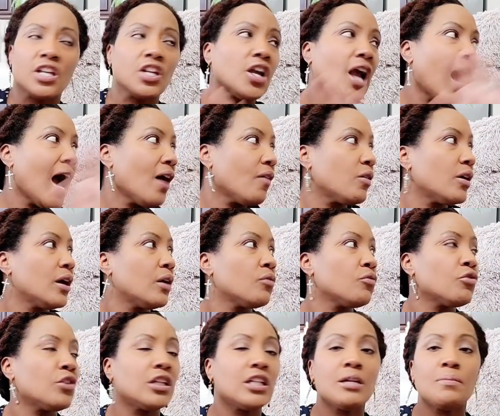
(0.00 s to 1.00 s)
I went
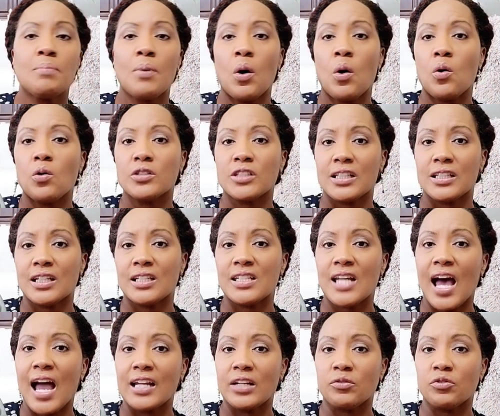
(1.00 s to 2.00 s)
really bold in the
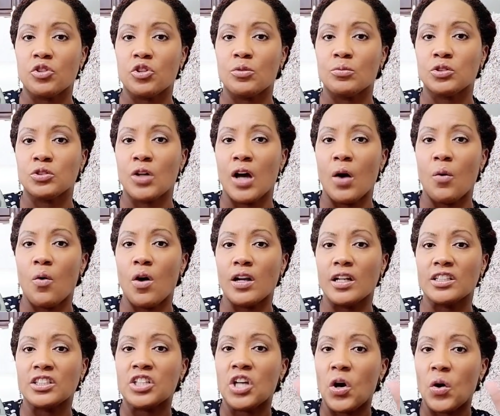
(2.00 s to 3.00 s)
dining room, so I want
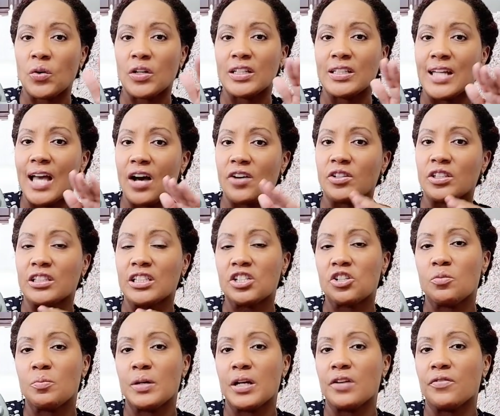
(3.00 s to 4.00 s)
to tone it down a
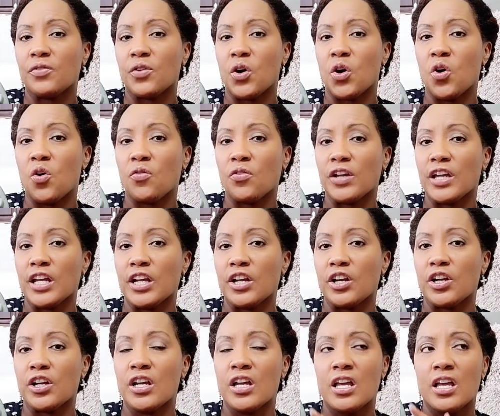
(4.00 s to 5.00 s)
little bit for over
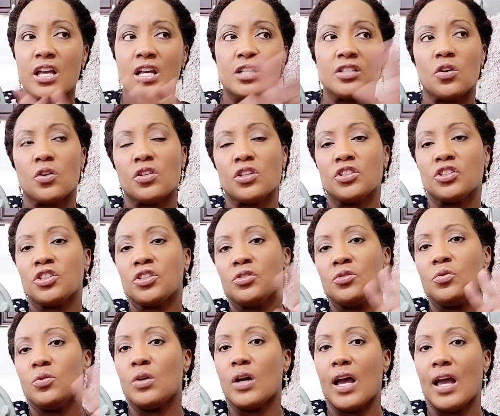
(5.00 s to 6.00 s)
here. so the
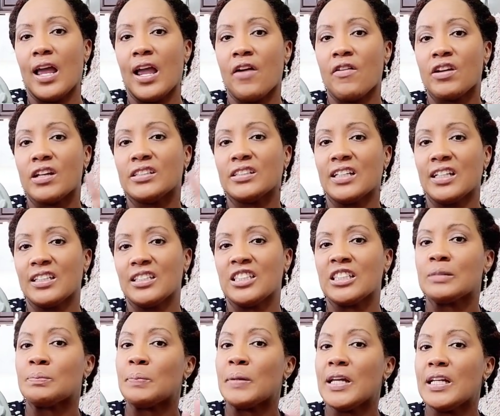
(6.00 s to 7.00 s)
two areas can
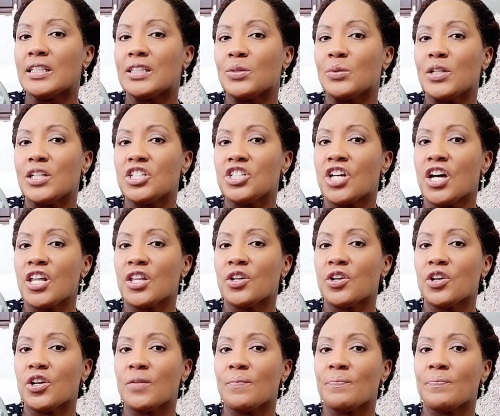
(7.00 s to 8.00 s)
speak to each
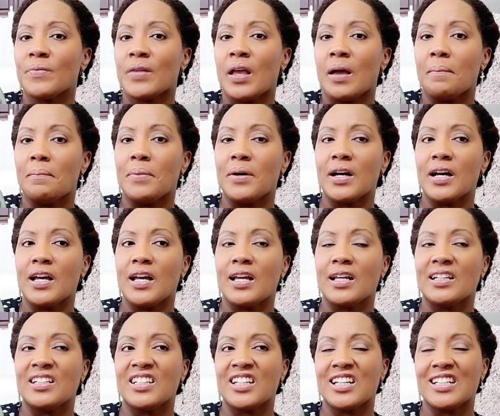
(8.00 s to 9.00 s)
other, but
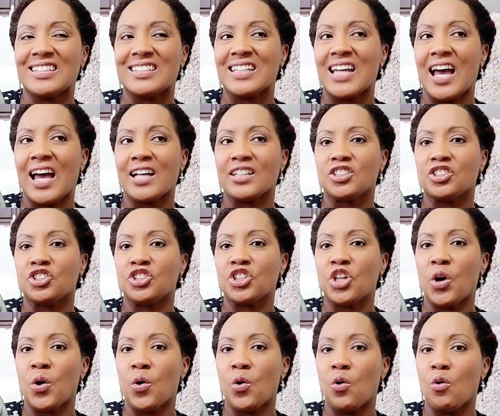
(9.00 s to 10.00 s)
it's not
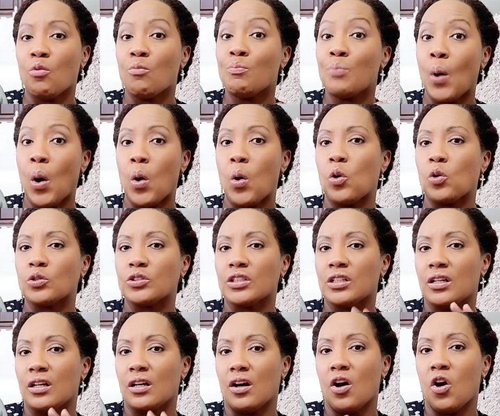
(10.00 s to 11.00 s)
so bold
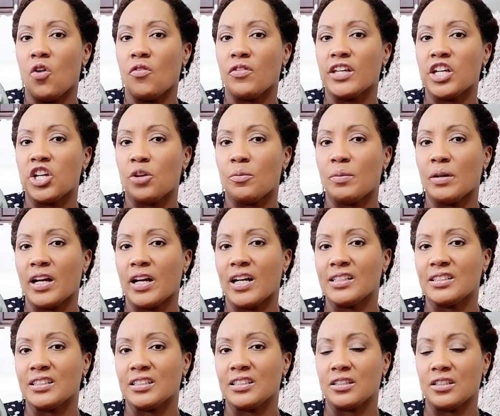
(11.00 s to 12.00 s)
over here
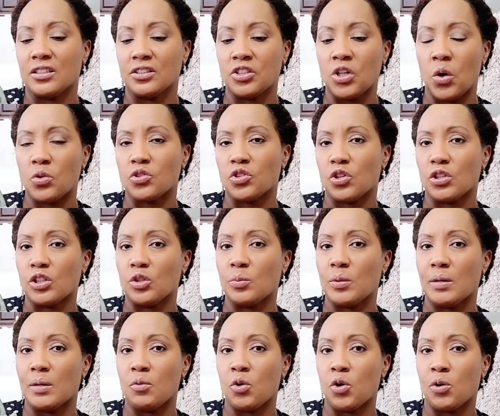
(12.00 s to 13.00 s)
because the tones are a little
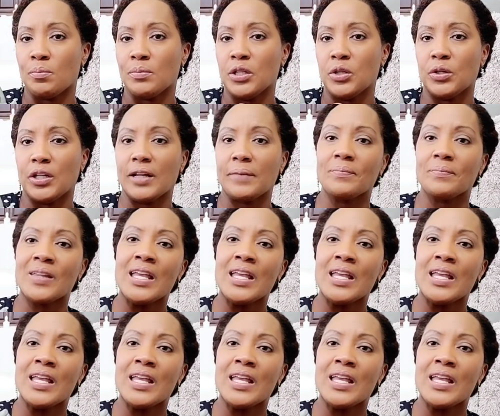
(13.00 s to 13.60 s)
bit more muted.